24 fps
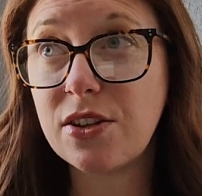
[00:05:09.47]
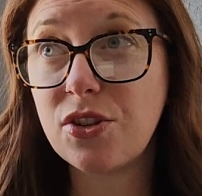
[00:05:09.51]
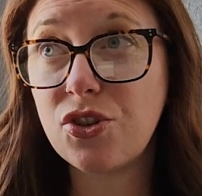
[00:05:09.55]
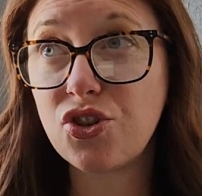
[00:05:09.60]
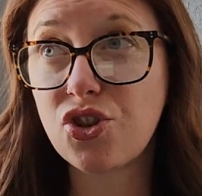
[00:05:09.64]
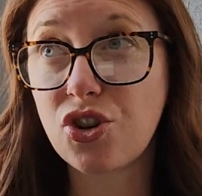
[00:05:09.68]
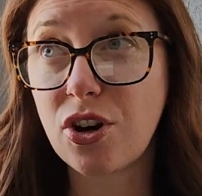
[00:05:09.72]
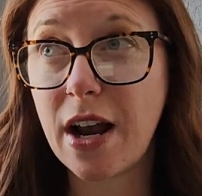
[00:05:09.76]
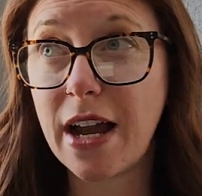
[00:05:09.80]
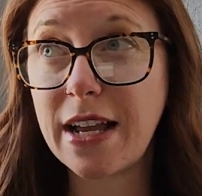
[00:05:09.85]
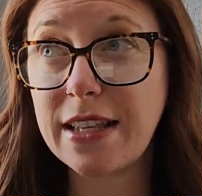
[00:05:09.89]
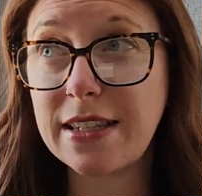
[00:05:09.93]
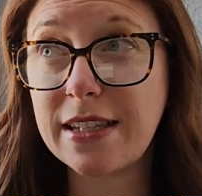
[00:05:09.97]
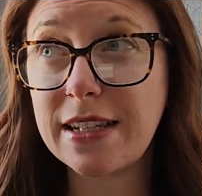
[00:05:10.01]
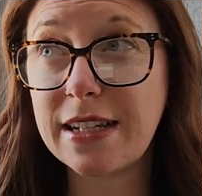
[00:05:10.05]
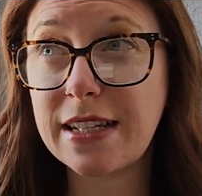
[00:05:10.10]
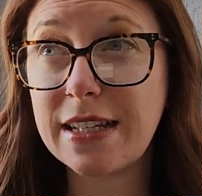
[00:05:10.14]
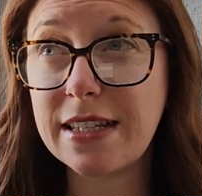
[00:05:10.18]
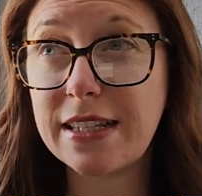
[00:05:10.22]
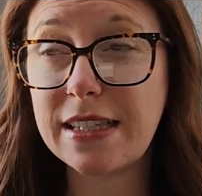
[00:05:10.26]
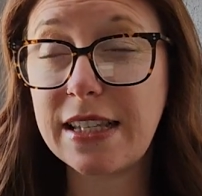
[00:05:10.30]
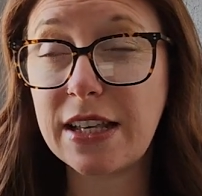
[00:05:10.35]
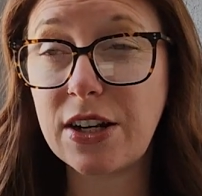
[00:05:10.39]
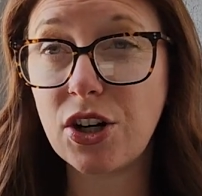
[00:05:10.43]
trying to
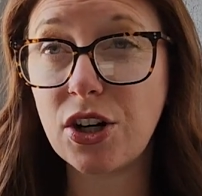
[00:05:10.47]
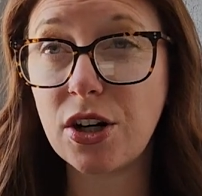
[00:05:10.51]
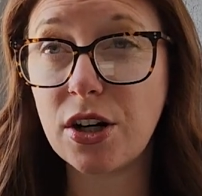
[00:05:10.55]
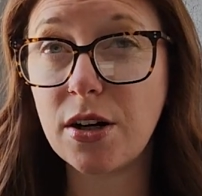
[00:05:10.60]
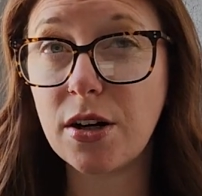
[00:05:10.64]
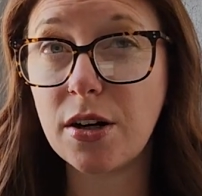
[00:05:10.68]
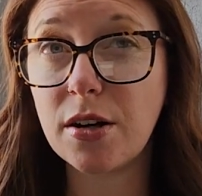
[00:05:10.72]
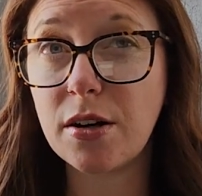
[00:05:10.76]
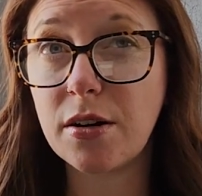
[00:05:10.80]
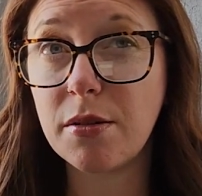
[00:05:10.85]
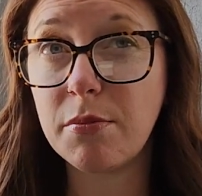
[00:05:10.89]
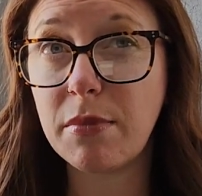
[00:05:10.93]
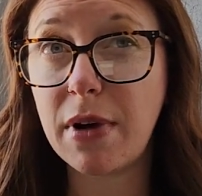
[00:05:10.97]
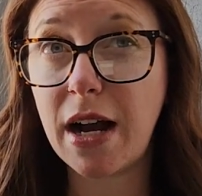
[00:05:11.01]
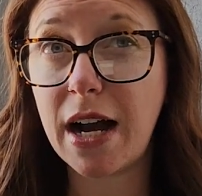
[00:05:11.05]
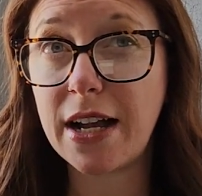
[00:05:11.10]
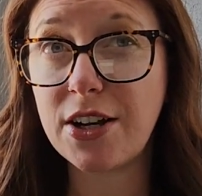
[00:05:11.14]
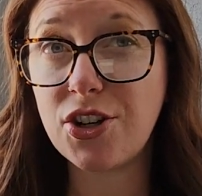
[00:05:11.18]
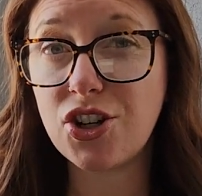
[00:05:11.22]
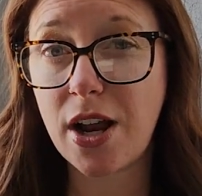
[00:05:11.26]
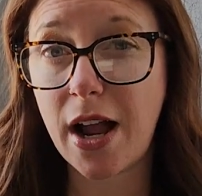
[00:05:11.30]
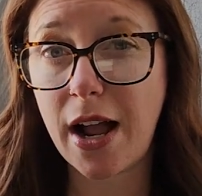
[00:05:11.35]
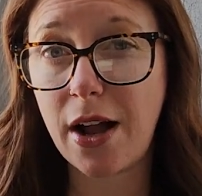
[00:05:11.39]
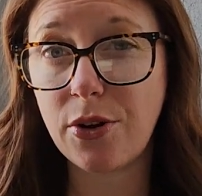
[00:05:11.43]
consider my
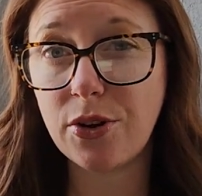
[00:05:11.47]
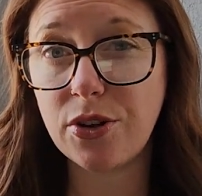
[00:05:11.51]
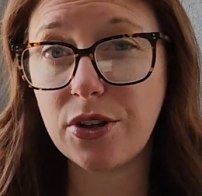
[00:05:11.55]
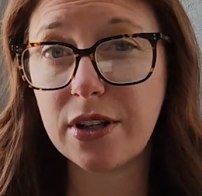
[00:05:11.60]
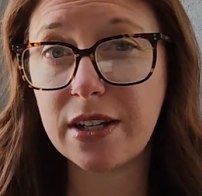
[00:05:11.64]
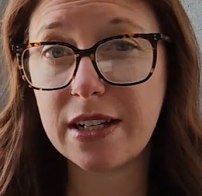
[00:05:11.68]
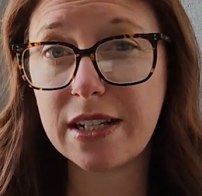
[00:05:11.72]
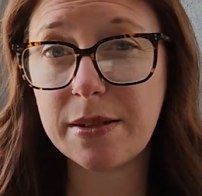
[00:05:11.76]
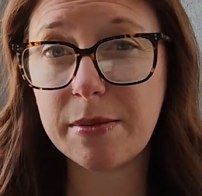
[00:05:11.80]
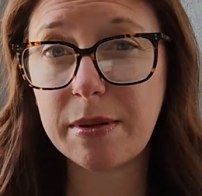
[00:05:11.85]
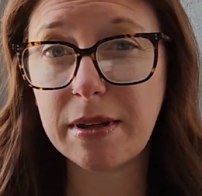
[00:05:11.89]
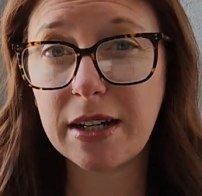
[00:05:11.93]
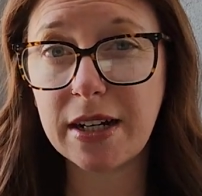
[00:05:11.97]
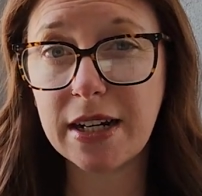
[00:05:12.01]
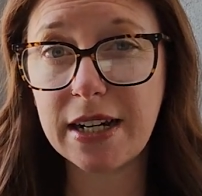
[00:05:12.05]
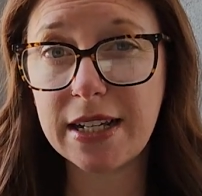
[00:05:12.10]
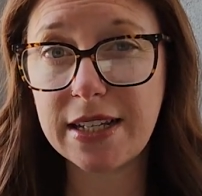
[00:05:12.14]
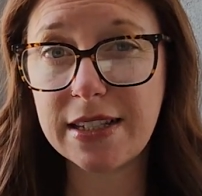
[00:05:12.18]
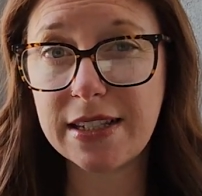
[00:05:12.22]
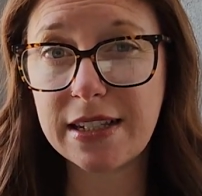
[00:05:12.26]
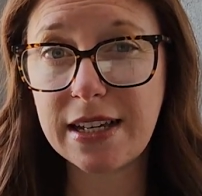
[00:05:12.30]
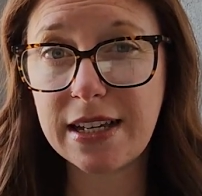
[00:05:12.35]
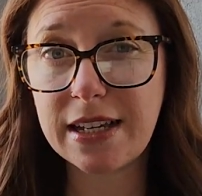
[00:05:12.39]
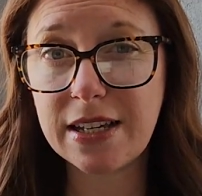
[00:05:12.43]
childhood
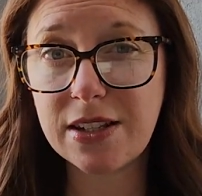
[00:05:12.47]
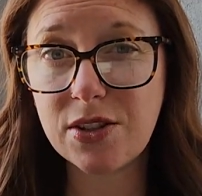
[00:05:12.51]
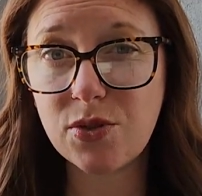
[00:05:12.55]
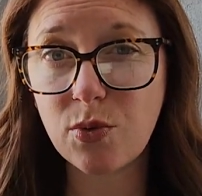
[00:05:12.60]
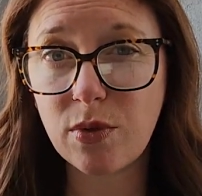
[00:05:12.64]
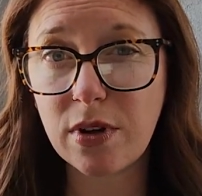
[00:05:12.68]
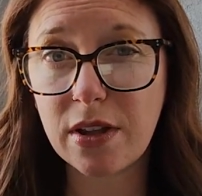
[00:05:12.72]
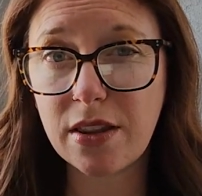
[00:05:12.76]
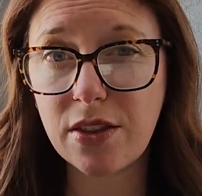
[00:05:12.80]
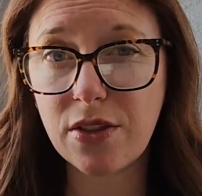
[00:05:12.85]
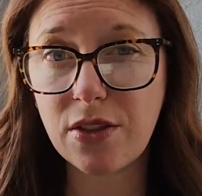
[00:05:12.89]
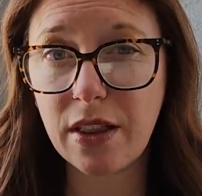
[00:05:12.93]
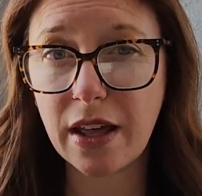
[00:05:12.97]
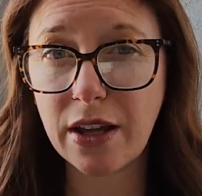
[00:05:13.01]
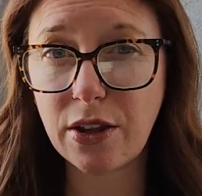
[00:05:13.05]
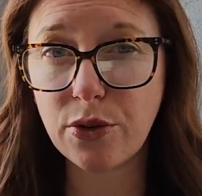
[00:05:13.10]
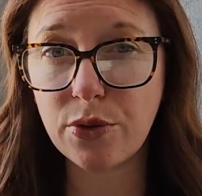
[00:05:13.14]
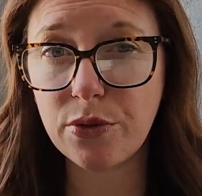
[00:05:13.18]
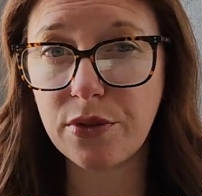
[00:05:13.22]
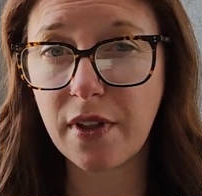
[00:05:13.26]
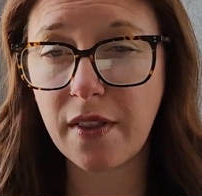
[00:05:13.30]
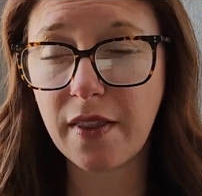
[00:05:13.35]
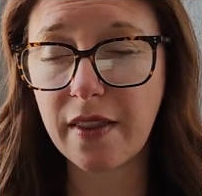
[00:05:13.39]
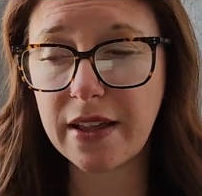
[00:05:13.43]
experiences with like
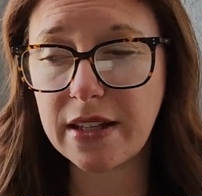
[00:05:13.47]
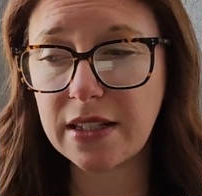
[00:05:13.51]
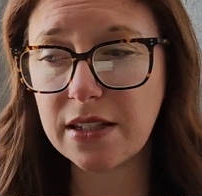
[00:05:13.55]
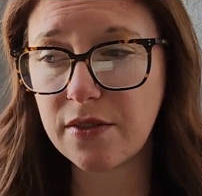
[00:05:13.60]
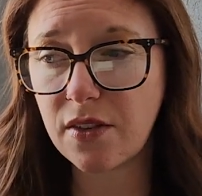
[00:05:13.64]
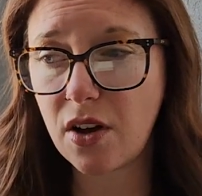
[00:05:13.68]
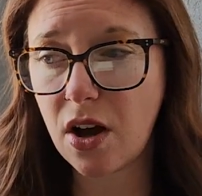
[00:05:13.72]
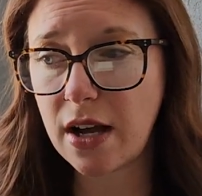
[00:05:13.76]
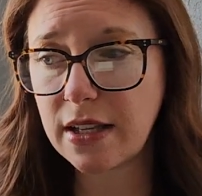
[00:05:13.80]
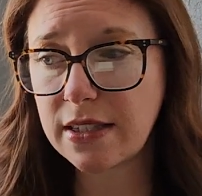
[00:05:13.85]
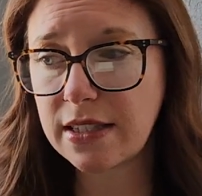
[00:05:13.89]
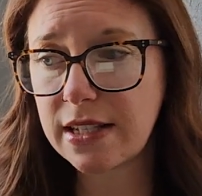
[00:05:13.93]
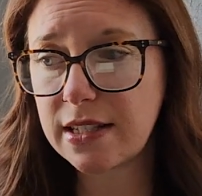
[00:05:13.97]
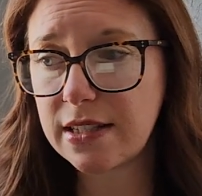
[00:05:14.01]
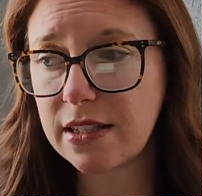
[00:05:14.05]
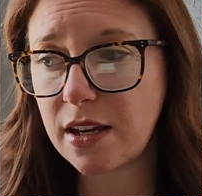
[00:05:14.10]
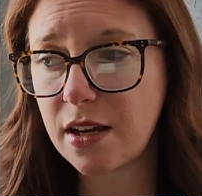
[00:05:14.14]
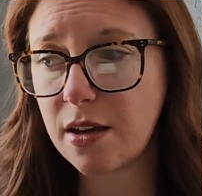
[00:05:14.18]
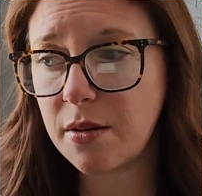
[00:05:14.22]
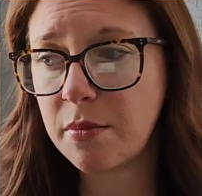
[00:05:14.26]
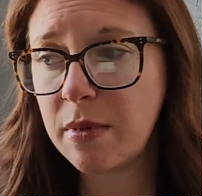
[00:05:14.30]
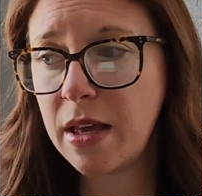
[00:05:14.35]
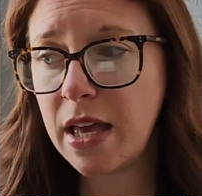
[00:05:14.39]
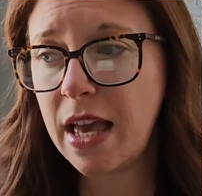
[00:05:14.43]
through the lens of
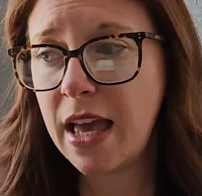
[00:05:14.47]
autism,